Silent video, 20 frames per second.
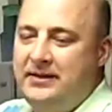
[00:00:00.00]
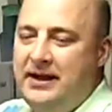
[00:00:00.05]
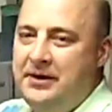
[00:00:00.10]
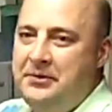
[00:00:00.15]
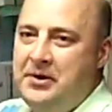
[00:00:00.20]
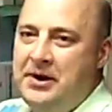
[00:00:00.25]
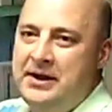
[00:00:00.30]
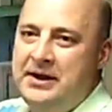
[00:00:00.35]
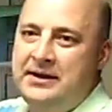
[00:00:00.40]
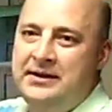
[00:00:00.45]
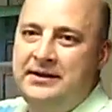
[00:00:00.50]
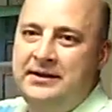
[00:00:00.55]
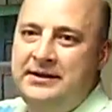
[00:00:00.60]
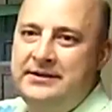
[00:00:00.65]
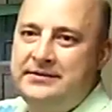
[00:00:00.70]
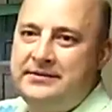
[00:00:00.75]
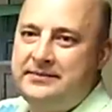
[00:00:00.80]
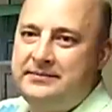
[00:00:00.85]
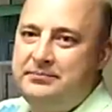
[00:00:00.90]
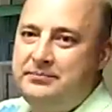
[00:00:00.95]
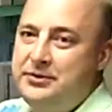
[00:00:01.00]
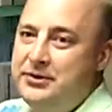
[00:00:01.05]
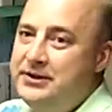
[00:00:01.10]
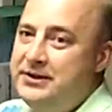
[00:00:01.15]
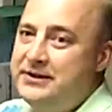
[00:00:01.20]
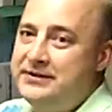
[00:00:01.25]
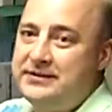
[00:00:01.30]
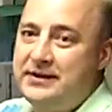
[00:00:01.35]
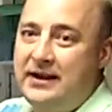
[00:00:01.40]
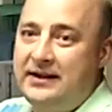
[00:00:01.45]
I want to at least
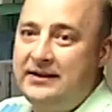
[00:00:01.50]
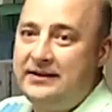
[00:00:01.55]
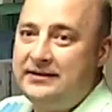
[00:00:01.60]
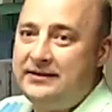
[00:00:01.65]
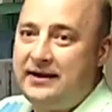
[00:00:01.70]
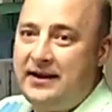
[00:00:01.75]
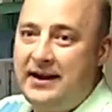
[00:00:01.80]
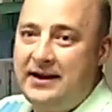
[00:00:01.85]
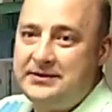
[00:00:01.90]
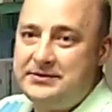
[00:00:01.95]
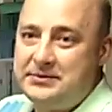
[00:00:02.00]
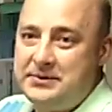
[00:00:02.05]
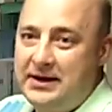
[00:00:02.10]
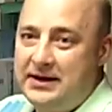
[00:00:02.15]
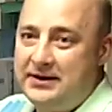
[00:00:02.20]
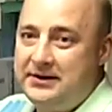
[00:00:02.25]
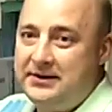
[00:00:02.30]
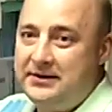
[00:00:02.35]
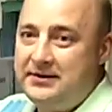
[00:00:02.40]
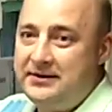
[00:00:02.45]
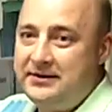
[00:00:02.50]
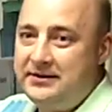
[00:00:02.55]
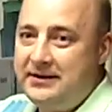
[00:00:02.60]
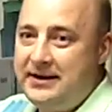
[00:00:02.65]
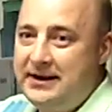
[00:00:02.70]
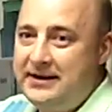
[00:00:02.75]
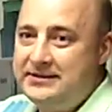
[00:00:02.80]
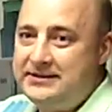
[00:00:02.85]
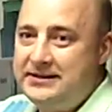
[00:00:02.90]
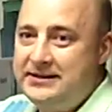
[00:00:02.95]
put this on this guy's record
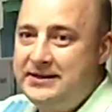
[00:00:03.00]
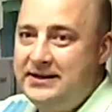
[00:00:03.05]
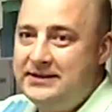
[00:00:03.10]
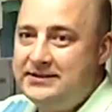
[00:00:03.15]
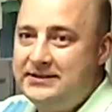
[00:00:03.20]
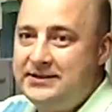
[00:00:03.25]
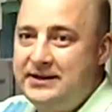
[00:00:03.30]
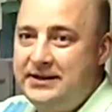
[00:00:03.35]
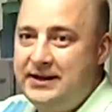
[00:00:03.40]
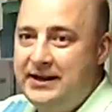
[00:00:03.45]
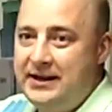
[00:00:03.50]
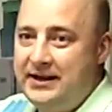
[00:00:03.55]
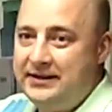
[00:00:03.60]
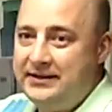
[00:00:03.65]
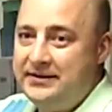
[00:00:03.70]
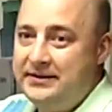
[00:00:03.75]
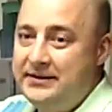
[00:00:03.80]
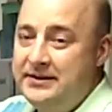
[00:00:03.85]
in case he does it again.